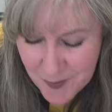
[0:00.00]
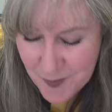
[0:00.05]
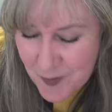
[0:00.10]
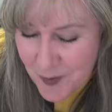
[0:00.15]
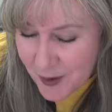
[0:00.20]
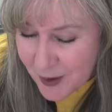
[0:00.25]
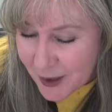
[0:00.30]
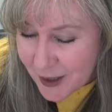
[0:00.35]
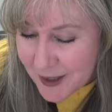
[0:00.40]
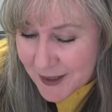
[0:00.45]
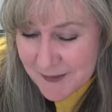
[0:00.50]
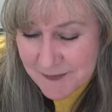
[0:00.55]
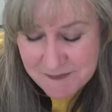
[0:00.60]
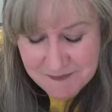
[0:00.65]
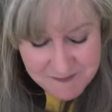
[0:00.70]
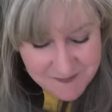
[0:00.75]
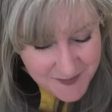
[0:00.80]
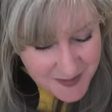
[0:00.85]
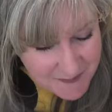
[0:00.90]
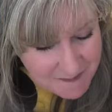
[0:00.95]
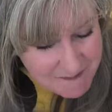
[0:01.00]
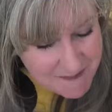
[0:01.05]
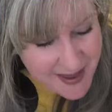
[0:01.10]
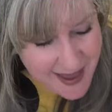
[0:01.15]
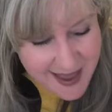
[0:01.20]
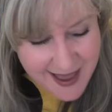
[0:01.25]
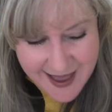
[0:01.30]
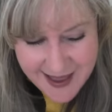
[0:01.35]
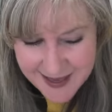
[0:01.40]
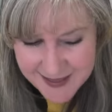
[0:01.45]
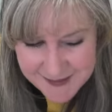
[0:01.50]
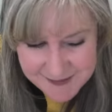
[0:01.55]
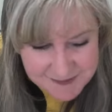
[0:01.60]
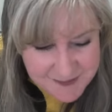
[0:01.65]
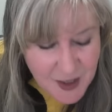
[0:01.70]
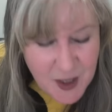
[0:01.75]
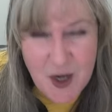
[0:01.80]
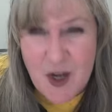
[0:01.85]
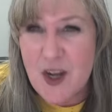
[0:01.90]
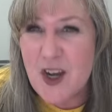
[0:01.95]
word. Man,
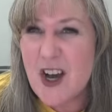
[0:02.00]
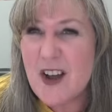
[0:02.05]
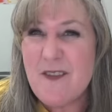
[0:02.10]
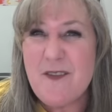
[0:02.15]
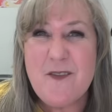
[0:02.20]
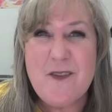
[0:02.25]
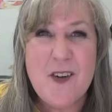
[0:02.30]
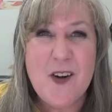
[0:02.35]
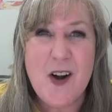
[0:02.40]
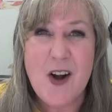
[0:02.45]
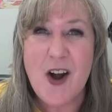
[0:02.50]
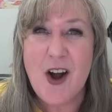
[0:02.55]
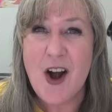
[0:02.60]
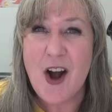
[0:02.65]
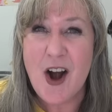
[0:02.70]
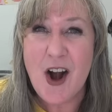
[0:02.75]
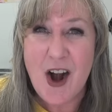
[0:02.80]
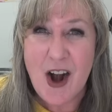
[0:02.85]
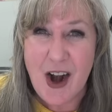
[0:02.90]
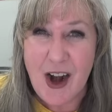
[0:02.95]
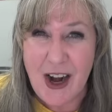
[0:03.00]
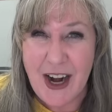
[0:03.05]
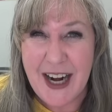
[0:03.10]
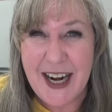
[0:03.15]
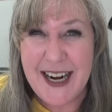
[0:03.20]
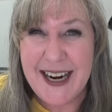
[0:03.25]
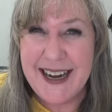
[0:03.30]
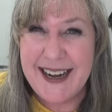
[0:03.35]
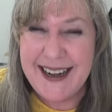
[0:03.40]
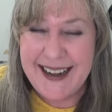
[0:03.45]
good for her.